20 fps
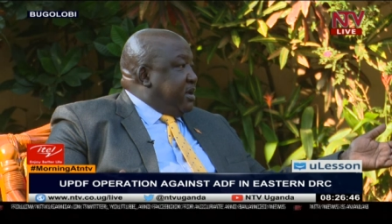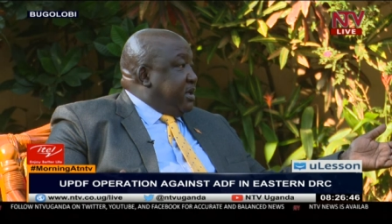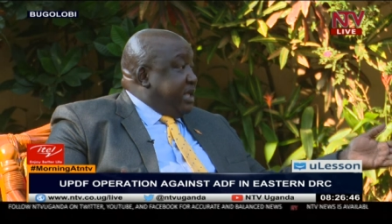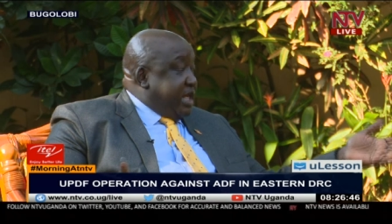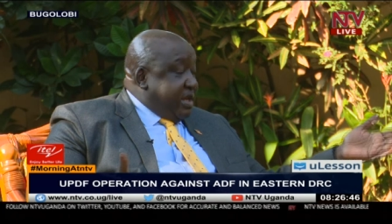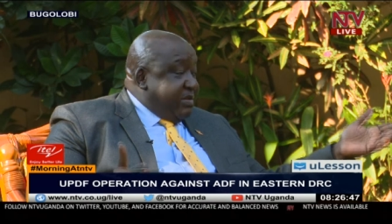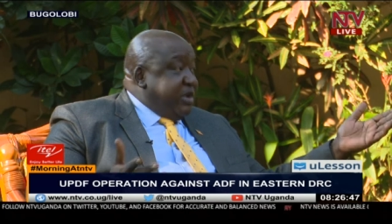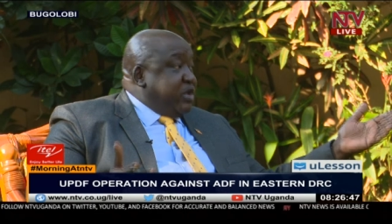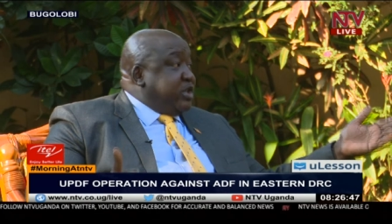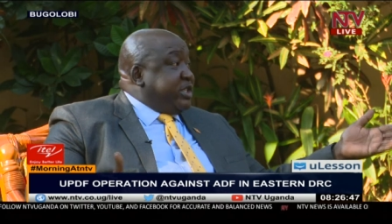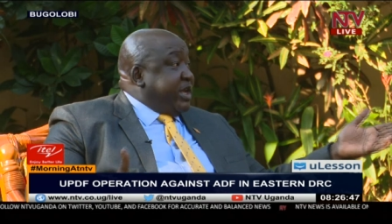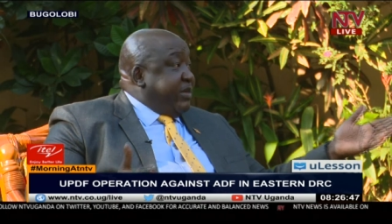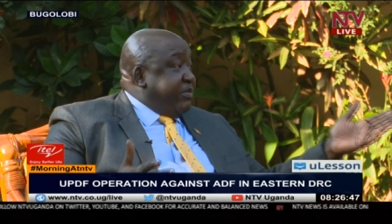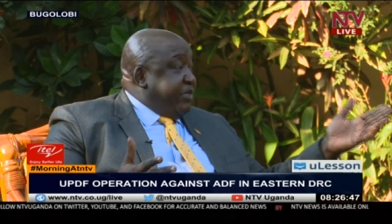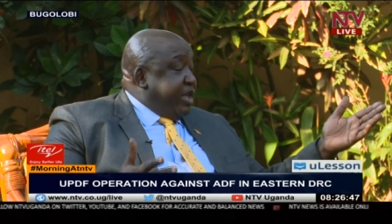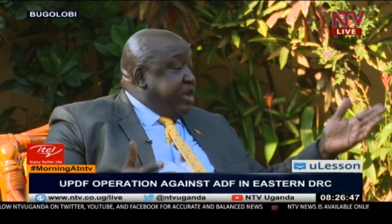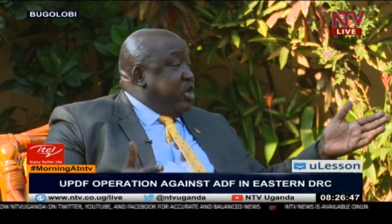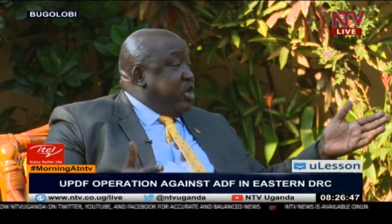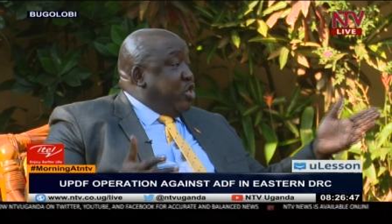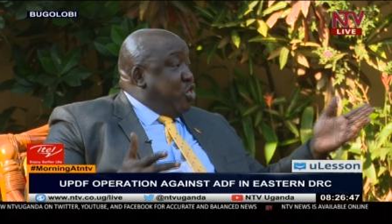Tell me
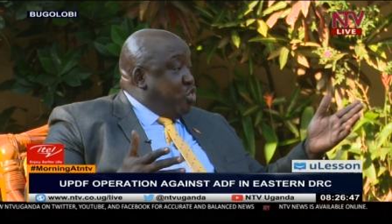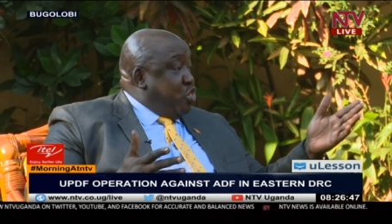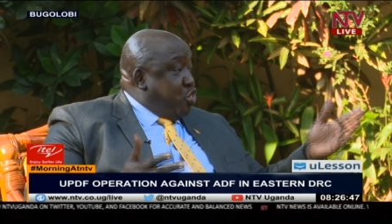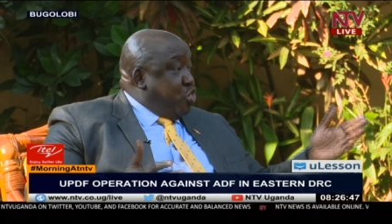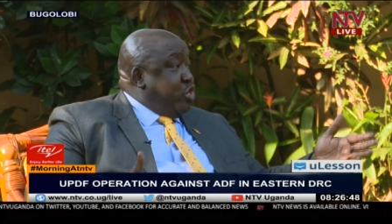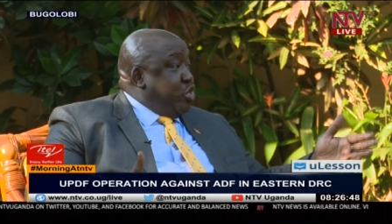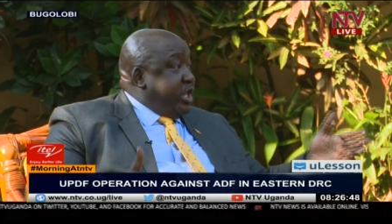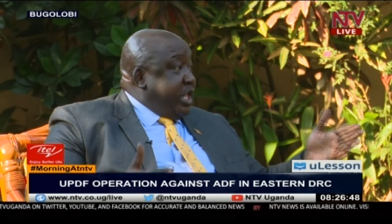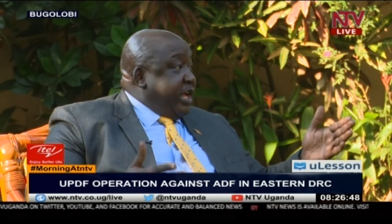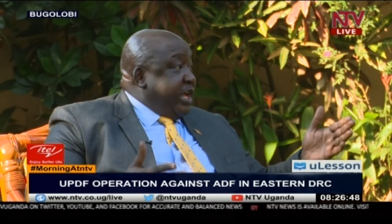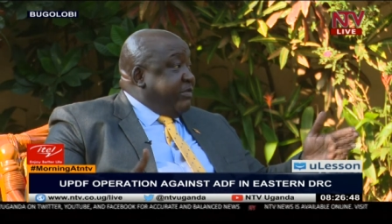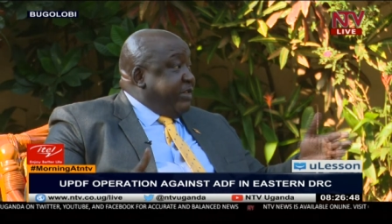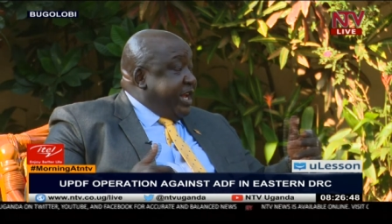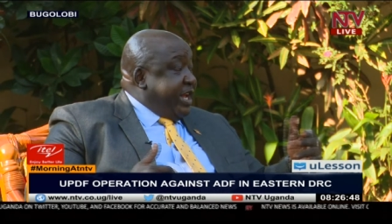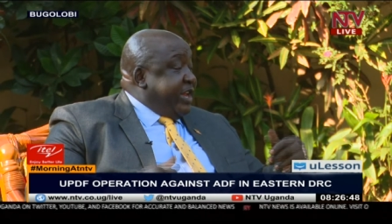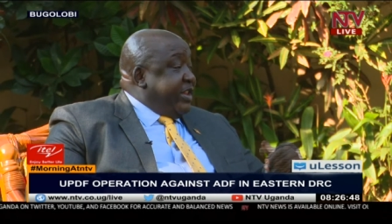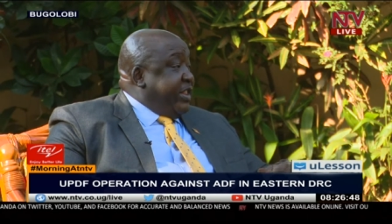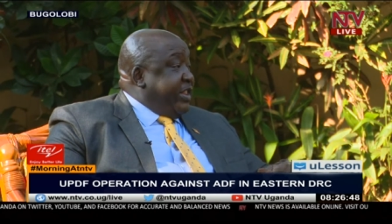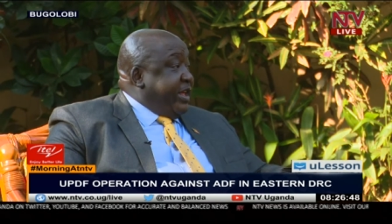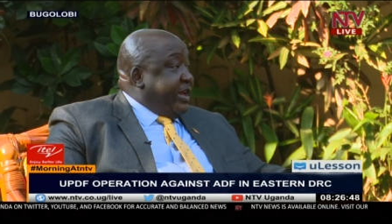something good they have
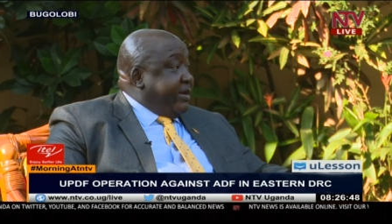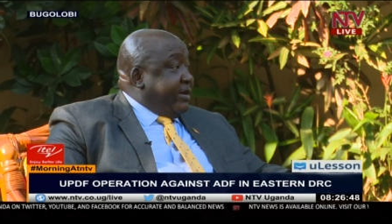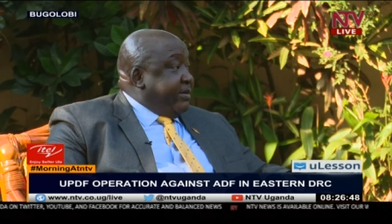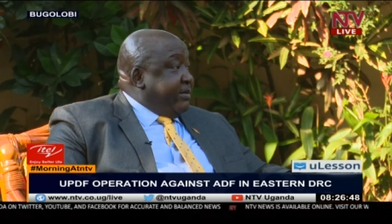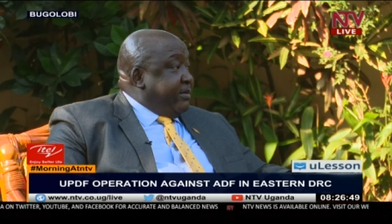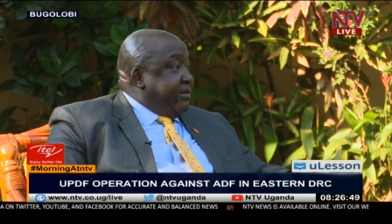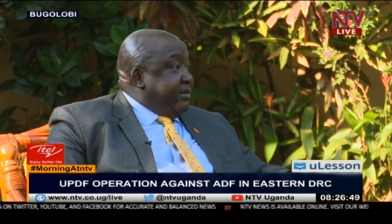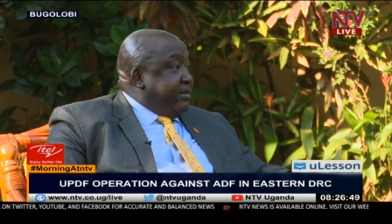done there.